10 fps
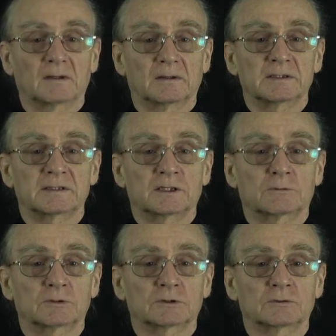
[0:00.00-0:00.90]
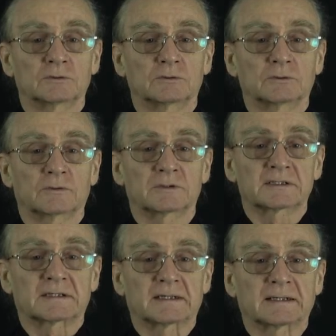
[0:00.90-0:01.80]
is equal to the
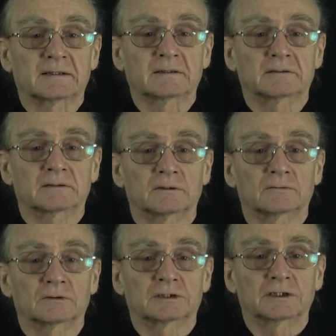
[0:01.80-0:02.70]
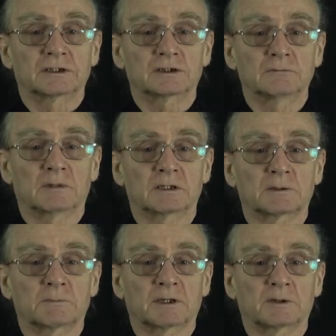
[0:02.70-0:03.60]
scaled rotation
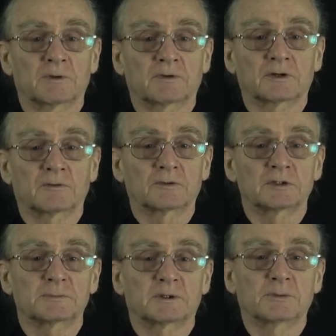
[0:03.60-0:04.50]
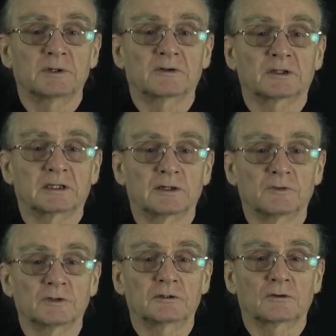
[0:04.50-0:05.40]
multiplied with the difference between the
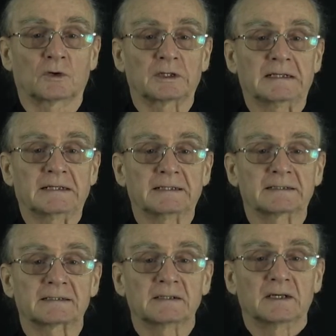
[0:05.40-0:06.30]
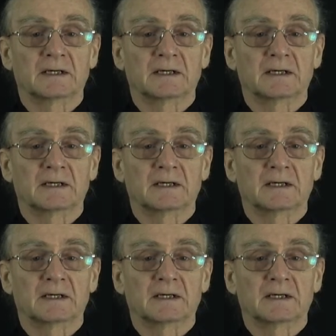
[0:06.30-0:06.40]
given coordinates